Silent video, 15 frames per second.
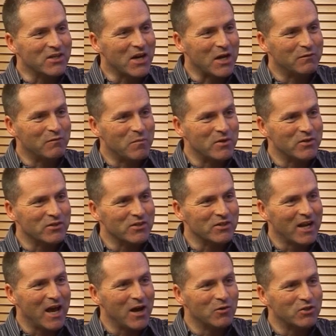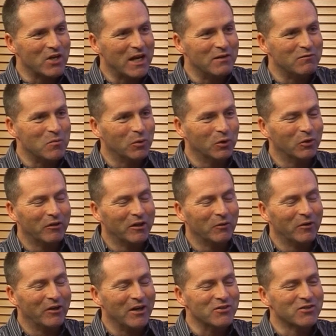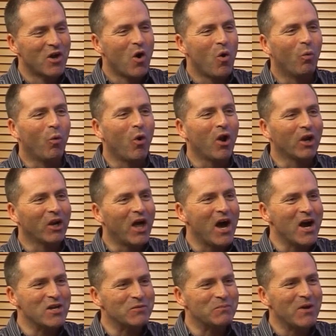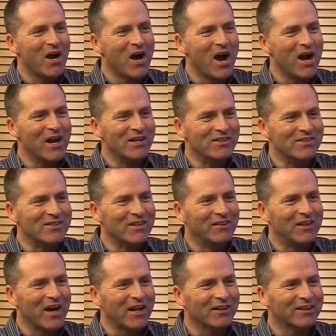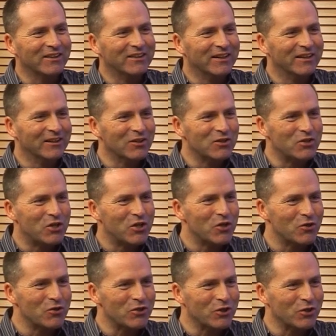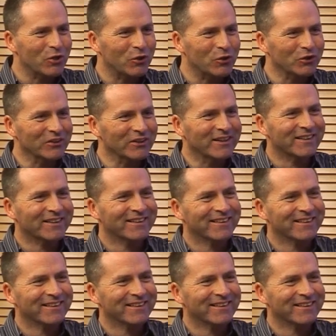inside of a business lounge at Liverpool or anywhere else, what lies behind that little security cordon?